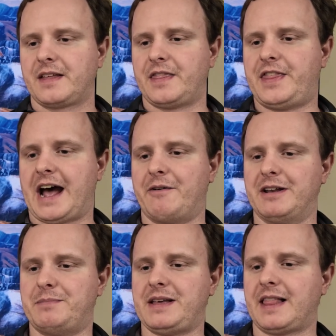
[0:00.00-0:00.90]
That
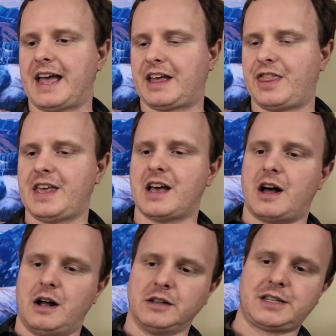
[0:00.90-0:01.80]
would be like the
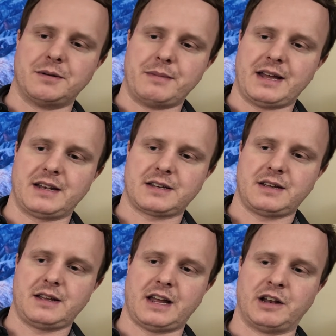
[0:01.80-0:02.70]
ultimate
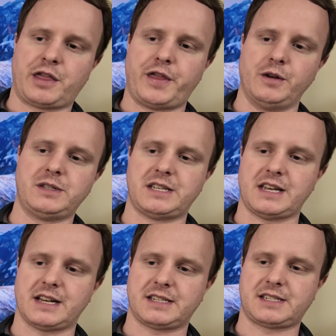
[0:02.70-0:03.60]

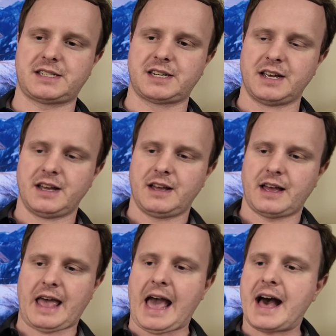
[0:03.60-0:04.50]
enthusiast
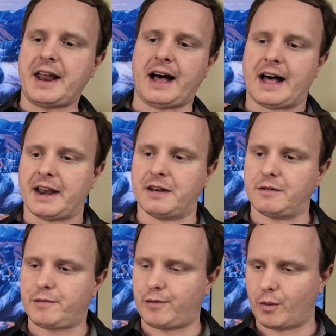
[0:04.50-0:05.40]
add-on
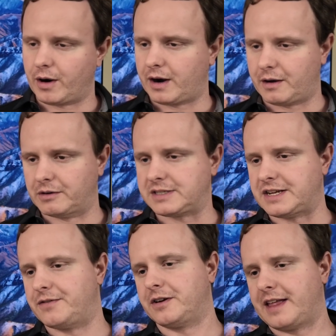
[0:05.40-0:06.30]
for a
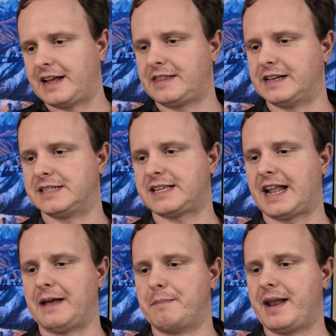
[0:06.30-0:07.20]
receiver like this,
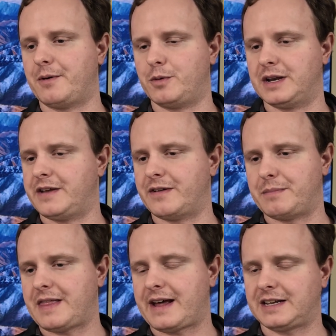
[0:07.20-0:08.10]
and I bet it wouldn't even
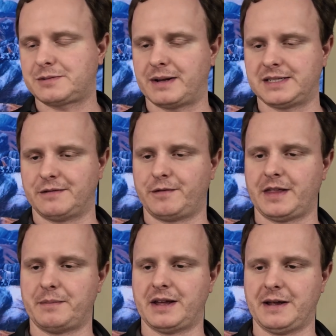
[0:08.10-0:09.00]
be that expensive for
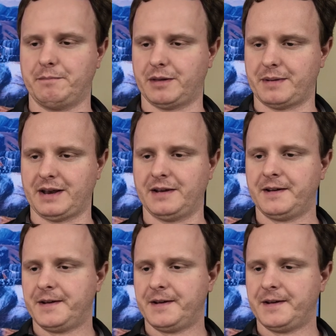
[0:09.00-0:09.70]
them to implement.